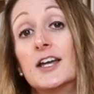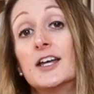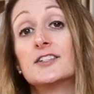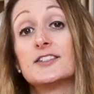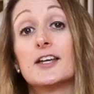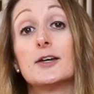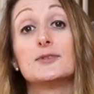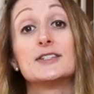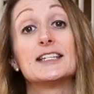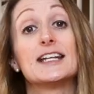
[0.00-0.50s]

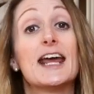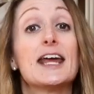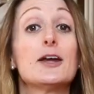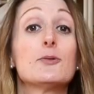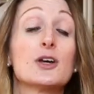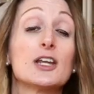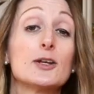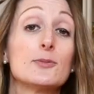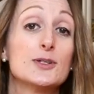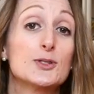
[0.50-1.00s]
So today
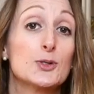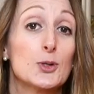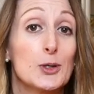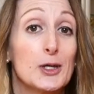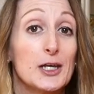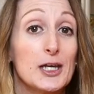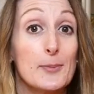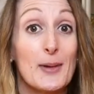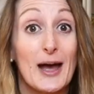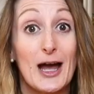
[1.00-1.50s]
we're going to be
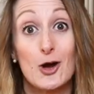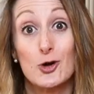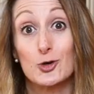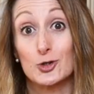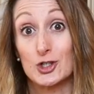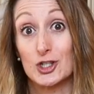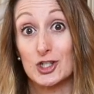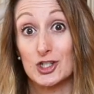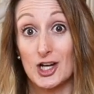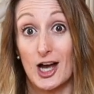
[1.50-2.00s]
talking
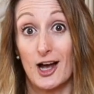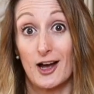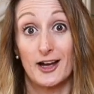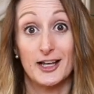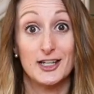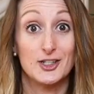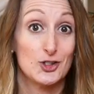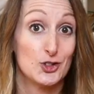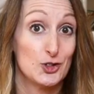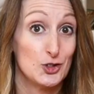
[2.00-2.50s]
about
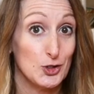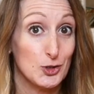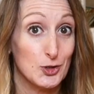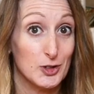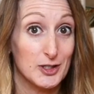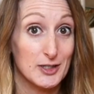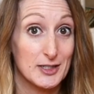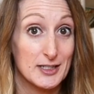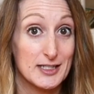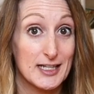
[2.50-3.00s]
shy
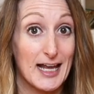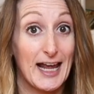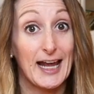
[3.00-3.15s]
students